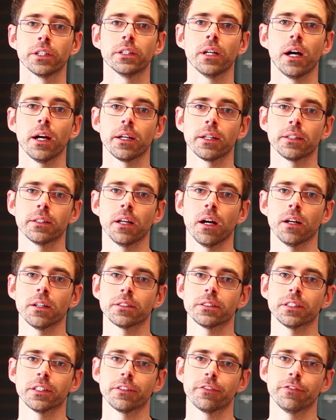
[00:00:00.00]
a
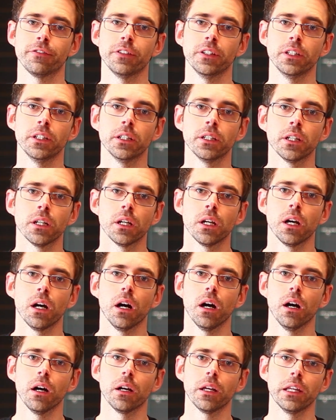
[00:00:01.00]
diagnostic fee,
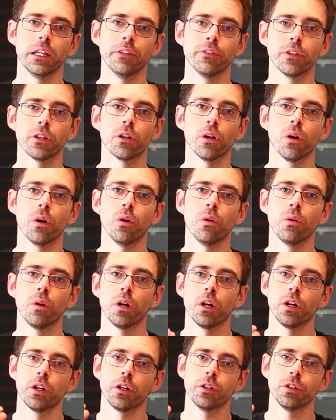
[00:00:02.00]
even though
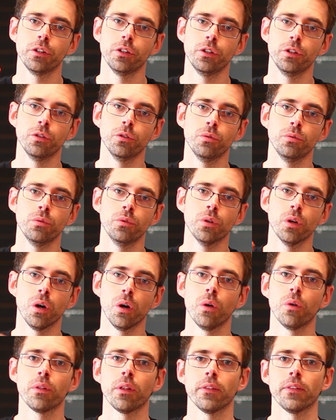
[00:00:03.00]
you
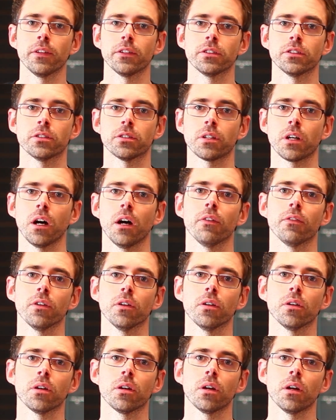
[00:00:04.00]
know that this is
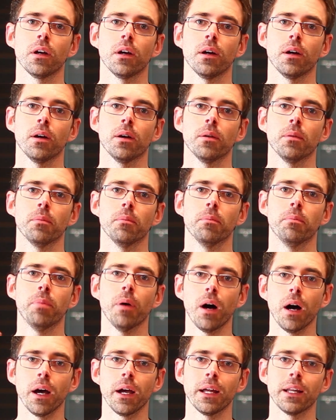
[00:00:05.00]
covered
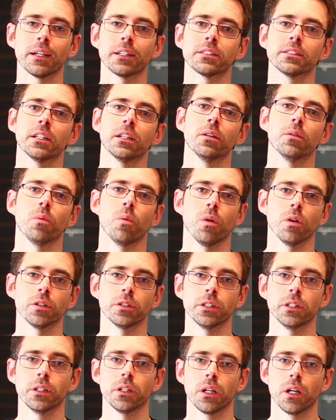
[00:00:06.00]
by an extended
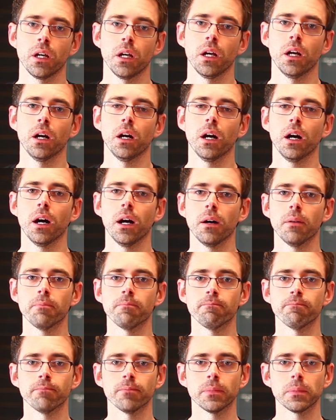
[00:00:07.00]
warranty.
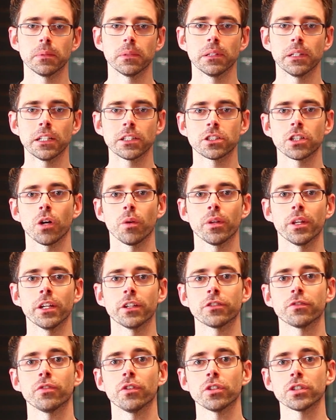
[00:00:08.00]
Let's start with
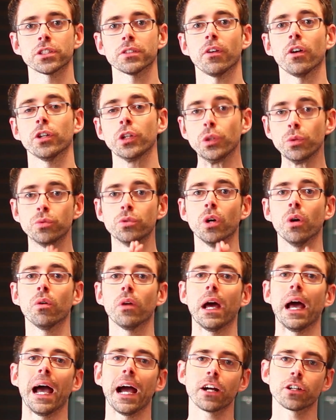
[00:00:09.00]
this. First of all, you don't
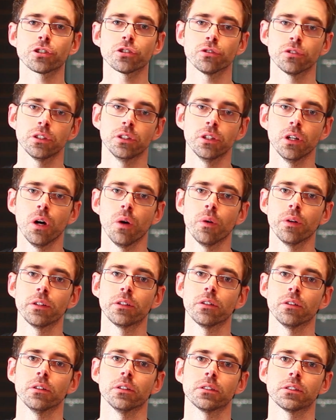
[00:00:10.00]
actually know
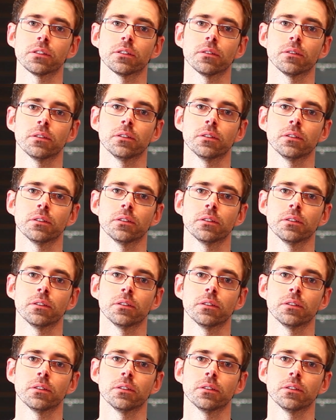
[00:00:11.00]
until it's